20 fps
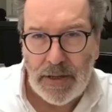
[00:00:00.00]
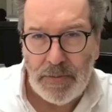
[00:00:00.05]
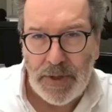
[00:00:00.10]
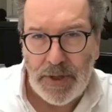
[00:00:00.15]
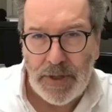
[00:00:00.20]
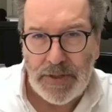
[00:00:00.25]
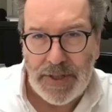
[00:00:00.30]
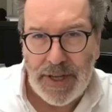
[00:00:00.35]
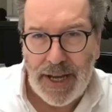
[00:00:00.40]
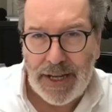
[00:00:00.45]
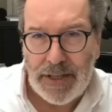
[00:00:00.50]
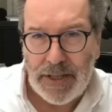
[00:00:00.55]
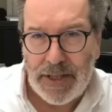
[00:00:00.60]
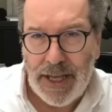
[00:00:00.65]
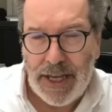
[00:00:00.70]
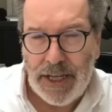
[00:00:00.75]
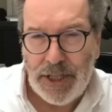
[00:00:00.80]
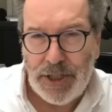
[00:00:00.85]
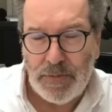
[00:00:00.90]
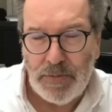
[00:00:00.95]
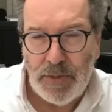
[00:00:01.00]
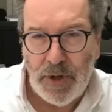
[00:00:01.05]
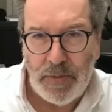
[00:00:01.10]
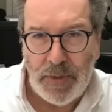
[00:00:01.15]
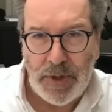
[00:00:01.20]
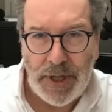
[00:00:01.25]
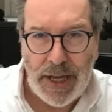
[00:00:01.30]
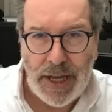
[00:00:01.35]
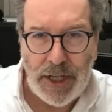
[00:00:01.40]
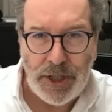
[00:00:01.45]
because it had an aging
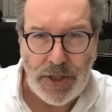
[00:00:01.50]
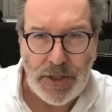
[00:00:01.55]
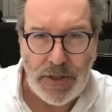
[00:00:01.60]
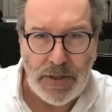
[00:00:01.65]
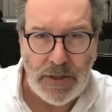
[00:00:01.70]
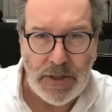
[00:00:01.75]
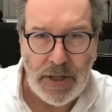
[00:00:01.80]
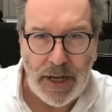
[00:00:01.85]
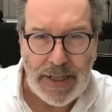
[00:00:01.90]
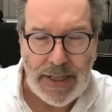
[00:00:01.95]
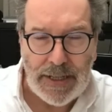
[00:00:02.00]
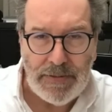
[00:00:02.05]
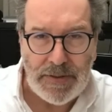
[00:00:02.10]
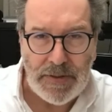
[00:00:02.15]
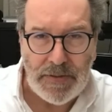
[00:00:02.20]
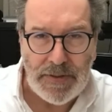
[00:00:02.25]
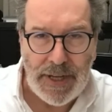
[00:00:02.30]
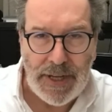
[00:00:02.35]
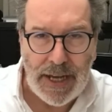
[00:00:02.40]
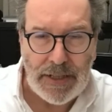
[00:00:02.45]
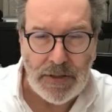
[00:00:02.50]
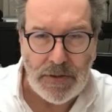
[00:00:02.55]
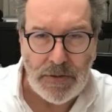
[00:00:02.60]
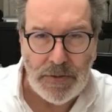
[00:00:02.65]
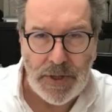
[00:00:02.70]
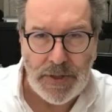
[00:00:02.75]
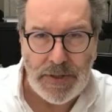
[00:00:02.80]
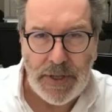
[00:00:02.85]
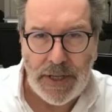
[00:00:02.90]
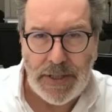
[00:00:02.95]
population and high levels of debt and
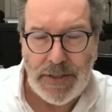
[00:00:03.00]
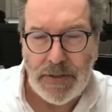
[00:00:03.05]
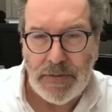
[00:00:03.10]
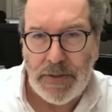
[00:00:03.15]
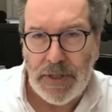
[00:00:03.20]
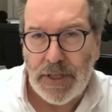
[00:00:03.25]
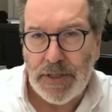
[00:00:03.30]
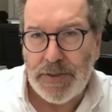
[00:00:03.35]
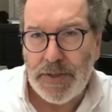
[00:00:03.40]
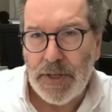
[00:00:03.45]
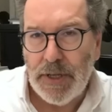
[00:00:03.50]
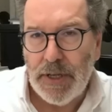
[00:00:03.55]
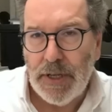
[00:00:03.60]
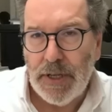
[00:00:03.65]
all those kinds of things.